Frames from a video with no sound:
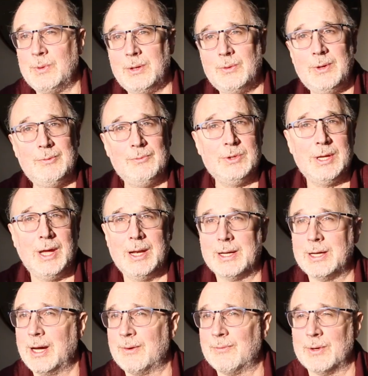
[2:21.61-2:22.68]
we've
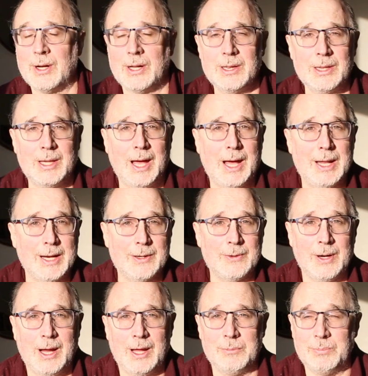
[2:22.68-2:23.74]
covered a lot of
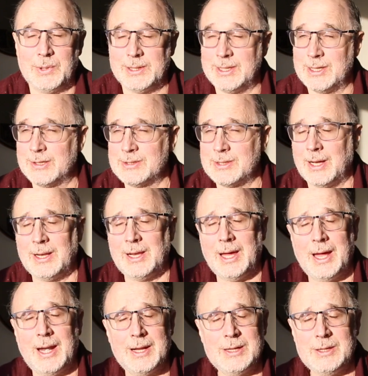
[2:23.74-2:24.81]
ground, but there's a
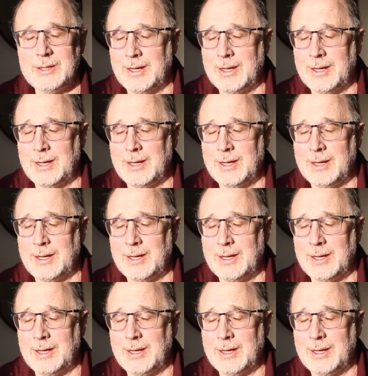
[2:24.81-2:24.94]
lot of,